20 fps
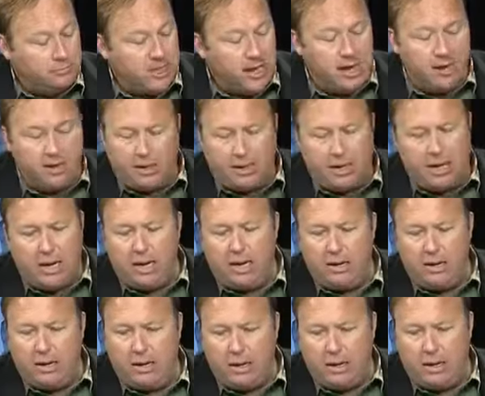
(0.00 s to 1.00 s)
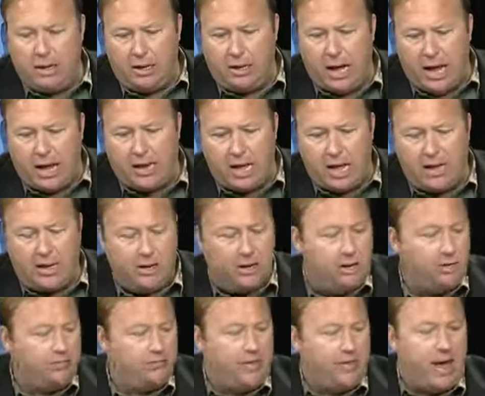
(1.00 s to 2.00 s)
And again, I got
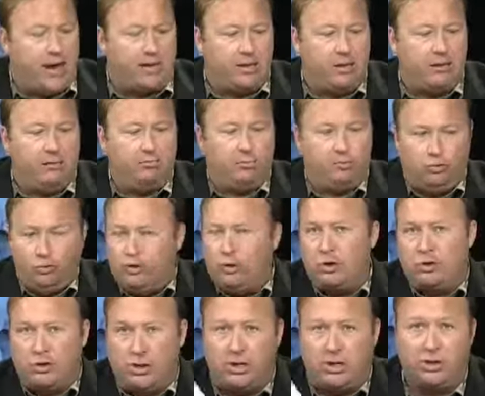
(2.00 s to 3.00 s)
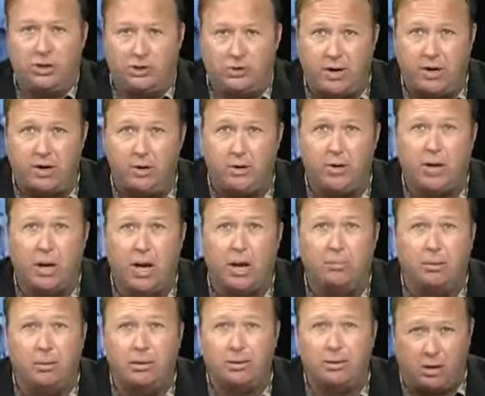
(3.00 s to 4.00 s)
into the fact, just to illustrate who the
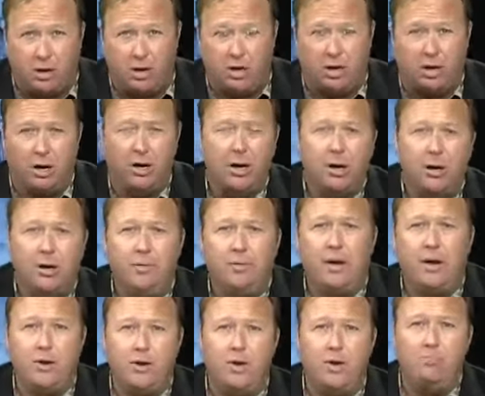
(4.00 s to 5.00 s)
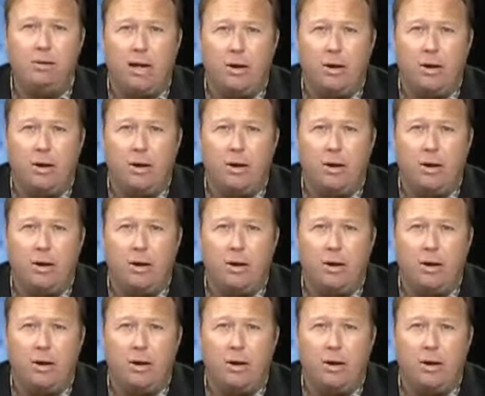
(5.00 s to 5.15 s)
globalists are, they knew